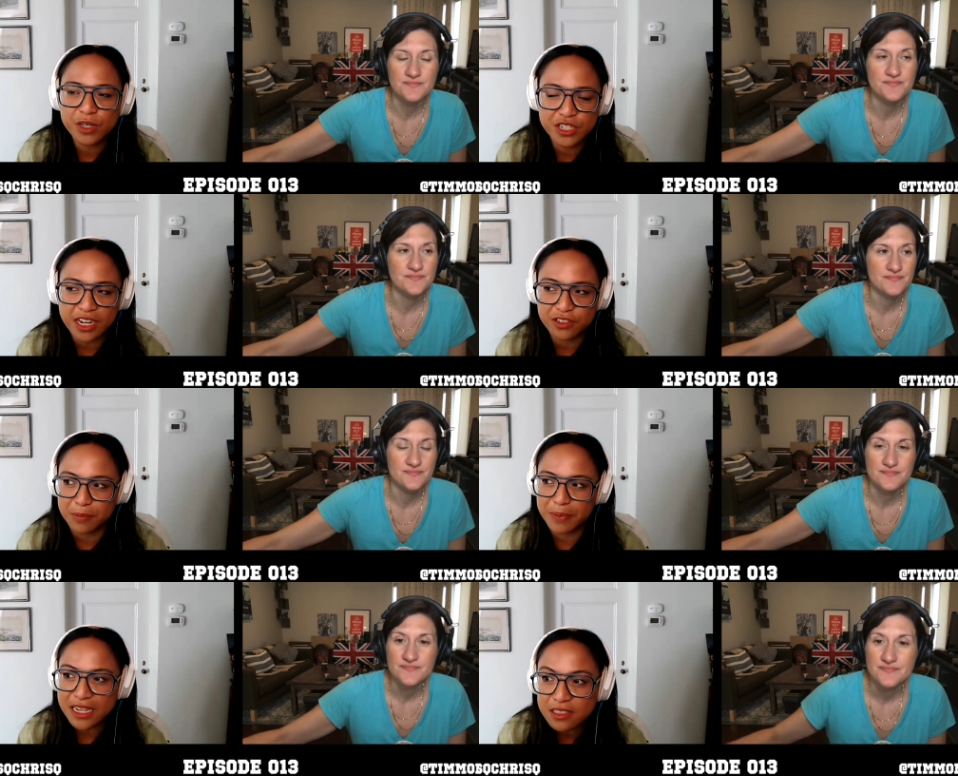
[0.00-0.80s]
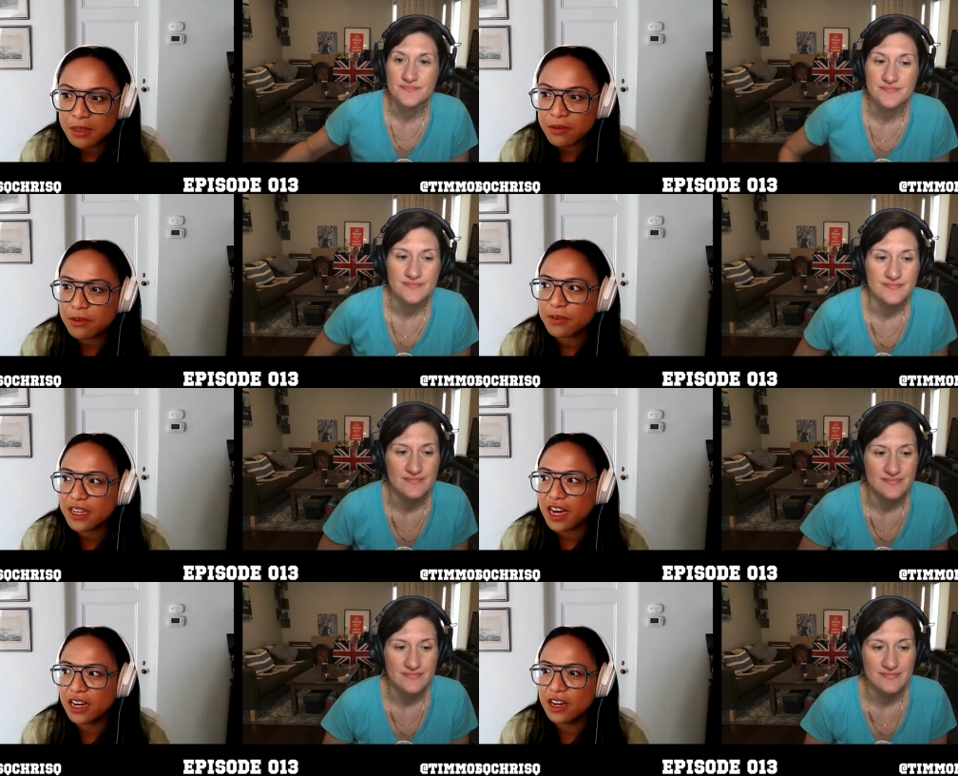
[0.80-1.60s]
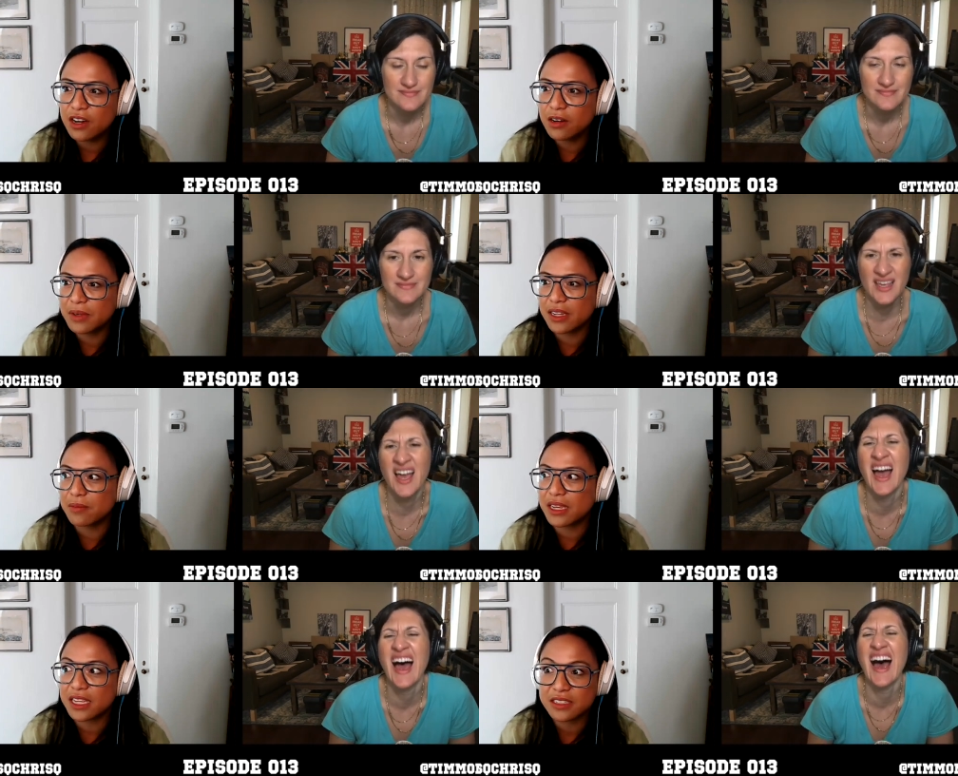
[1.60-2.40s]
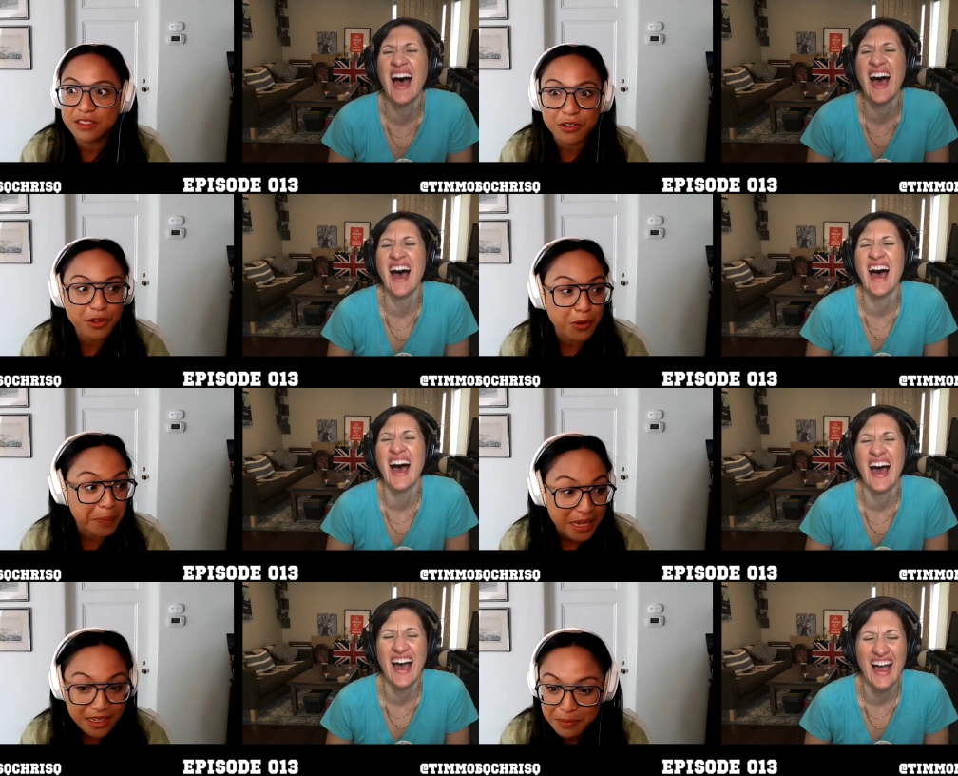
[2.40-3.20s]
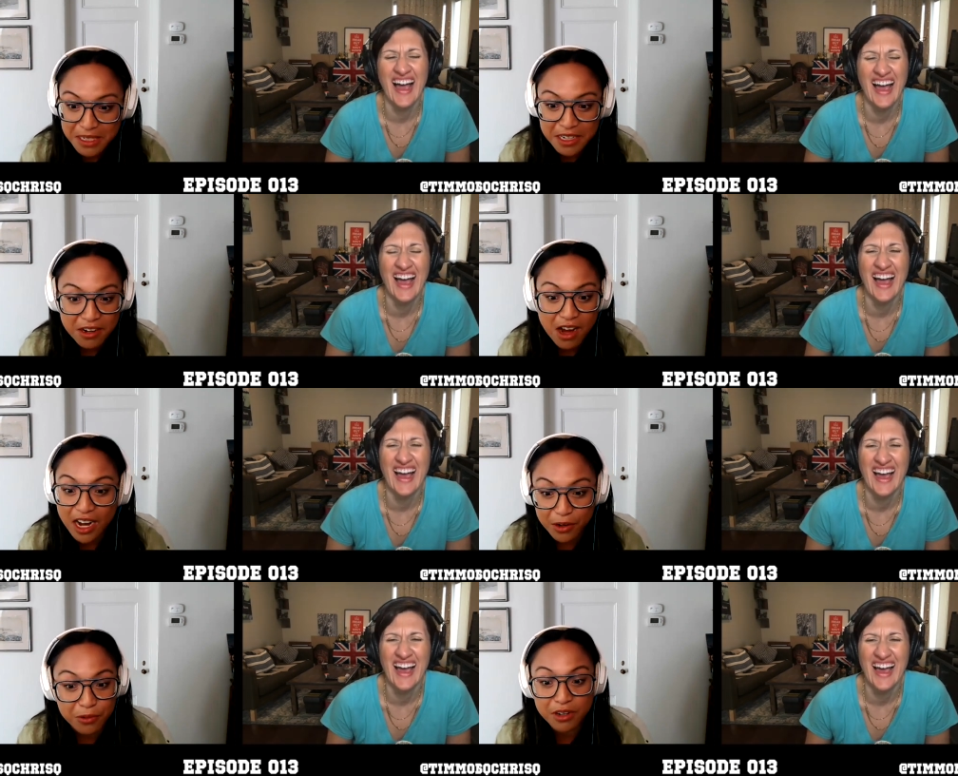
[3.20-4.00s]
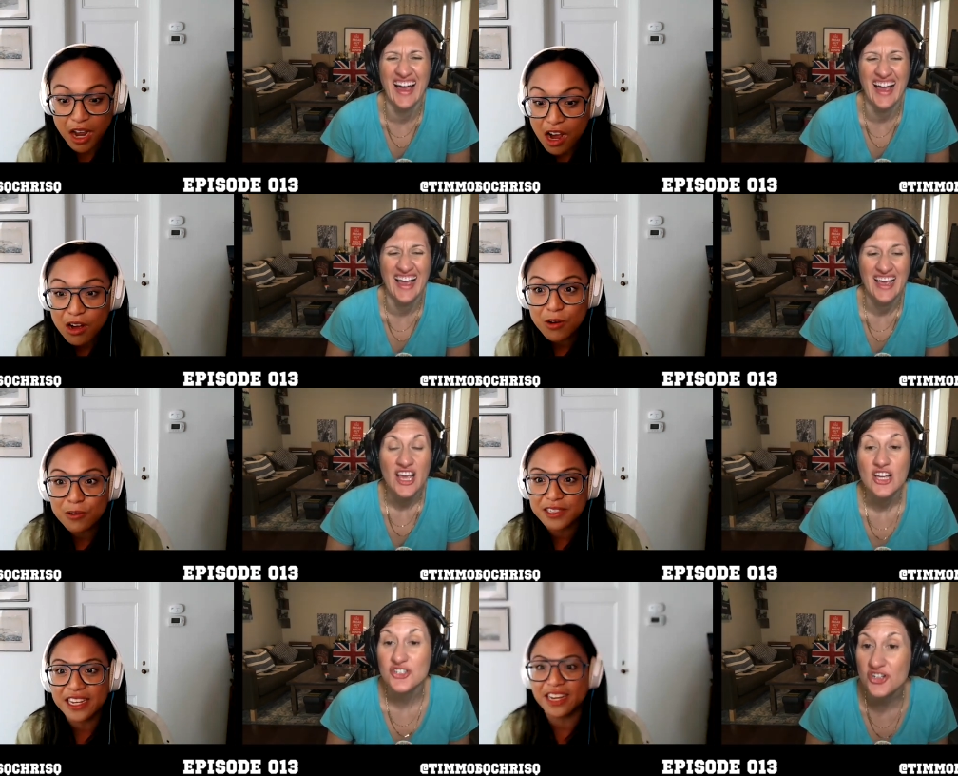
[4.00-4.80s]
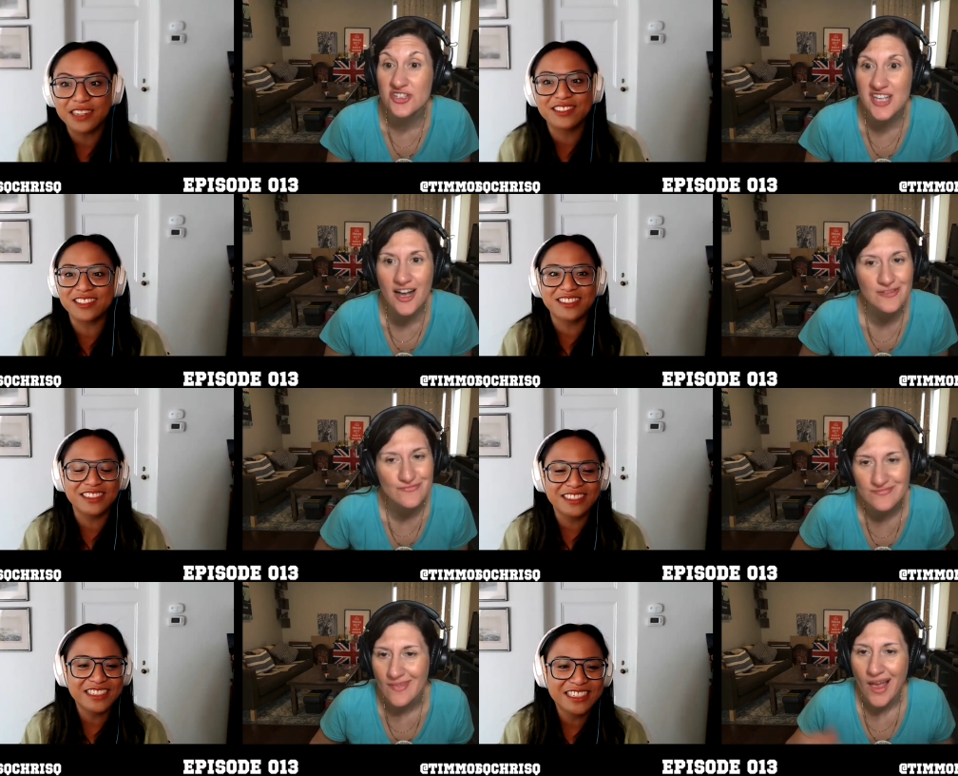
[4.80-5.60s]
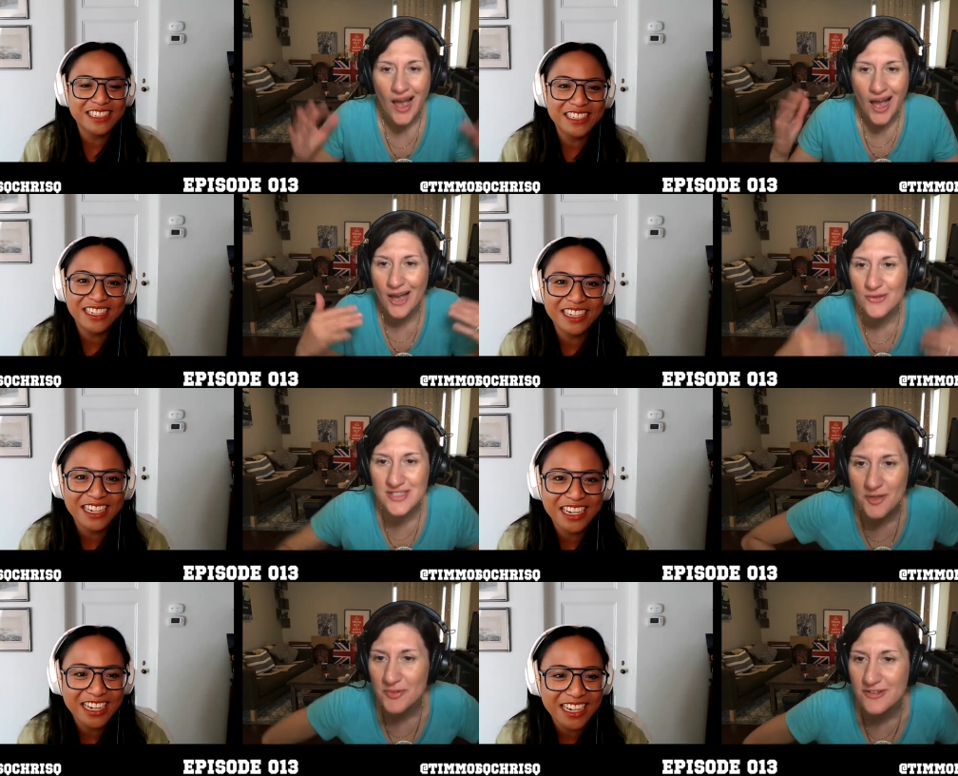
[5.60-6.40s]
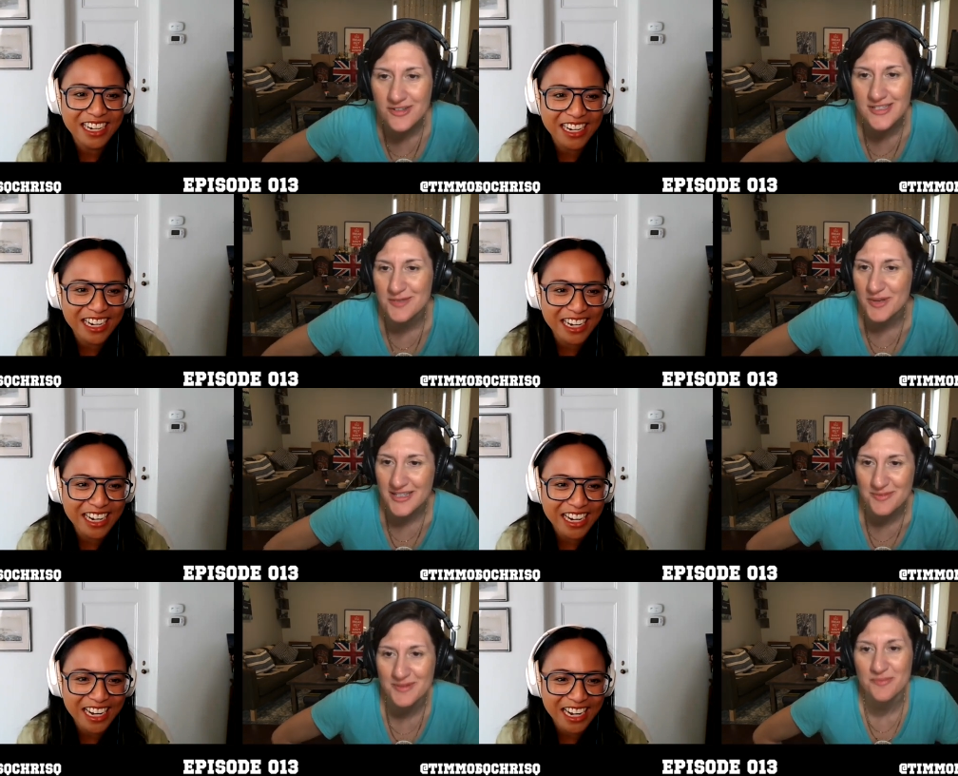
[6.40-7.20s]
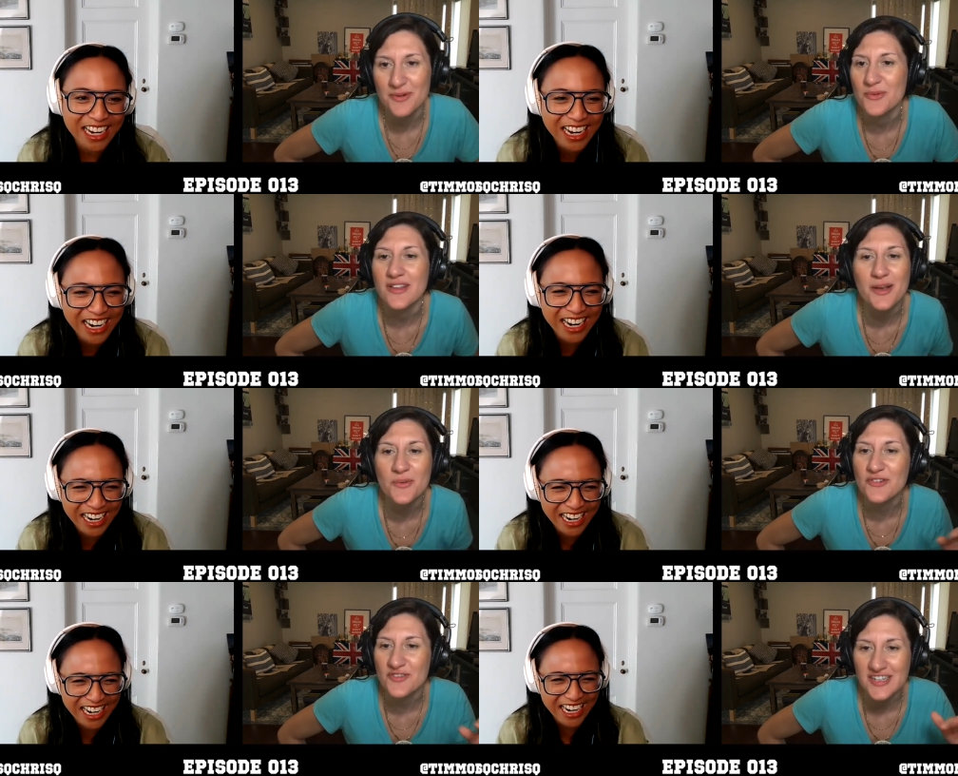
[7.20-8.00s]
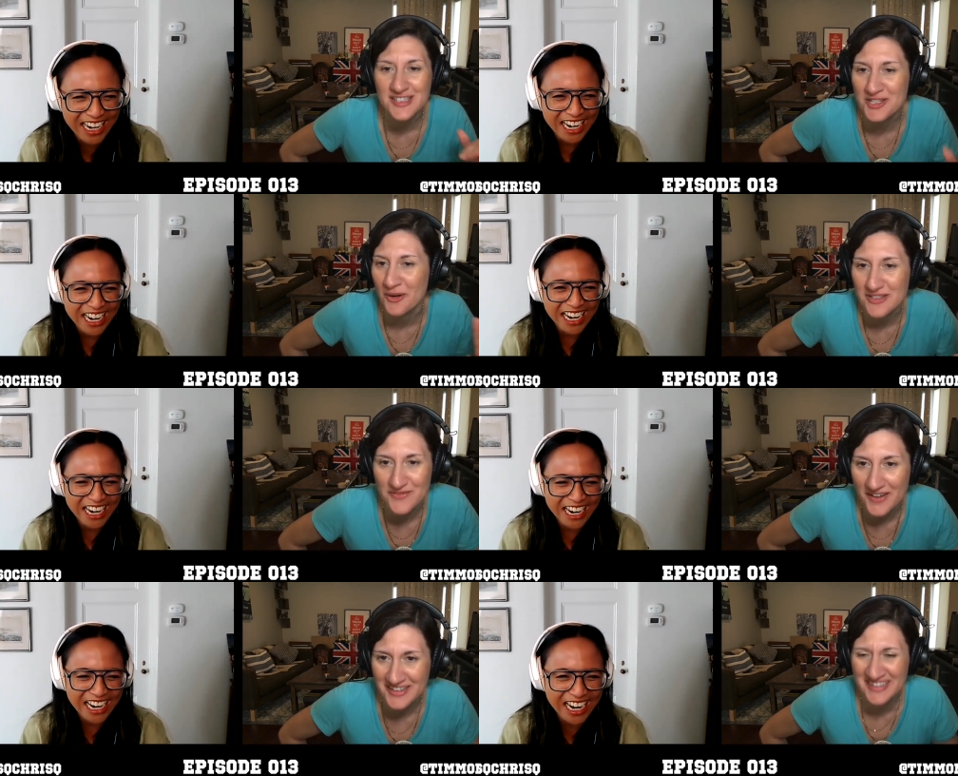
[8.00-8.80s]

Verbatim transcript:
Speaker 1: we checked our basement when we got home, and I'm like, is there another basement here? I don't know. Like, turns I just- out I
Speaker 2: was up in Chris's basement, but we're like we're friends, so it's fine.